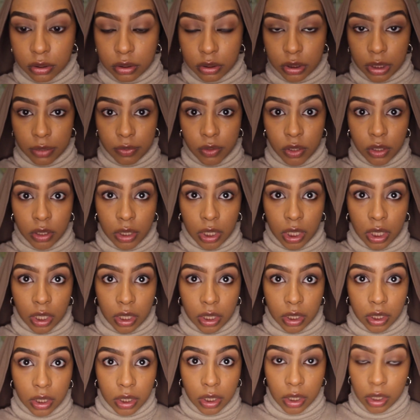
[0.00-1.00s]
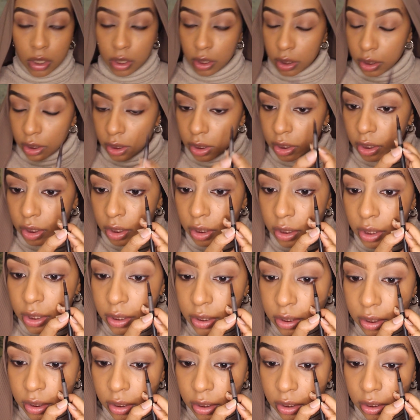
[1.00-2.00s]
Do you ever do that?
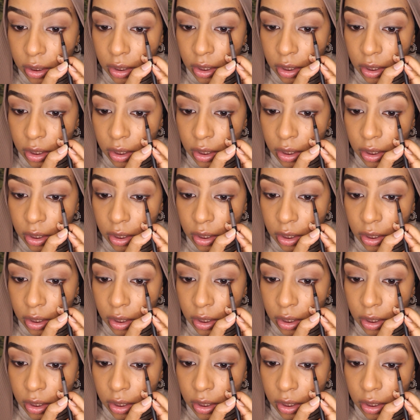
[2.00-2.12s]
This.